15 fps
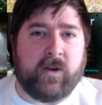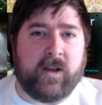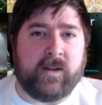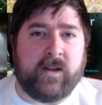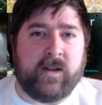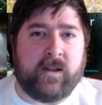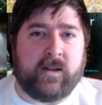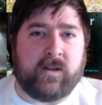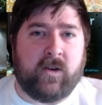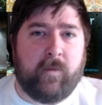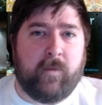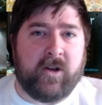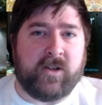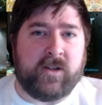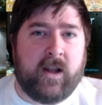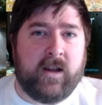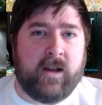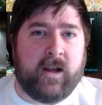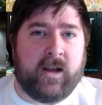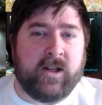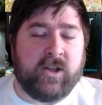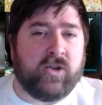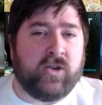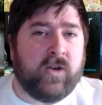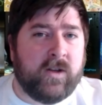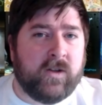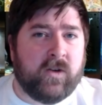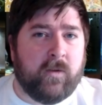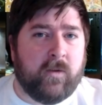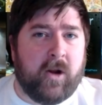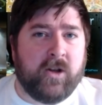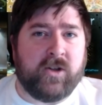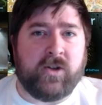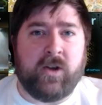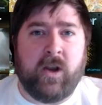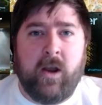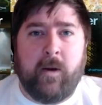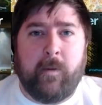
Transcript: is not so much that it can stretch so much,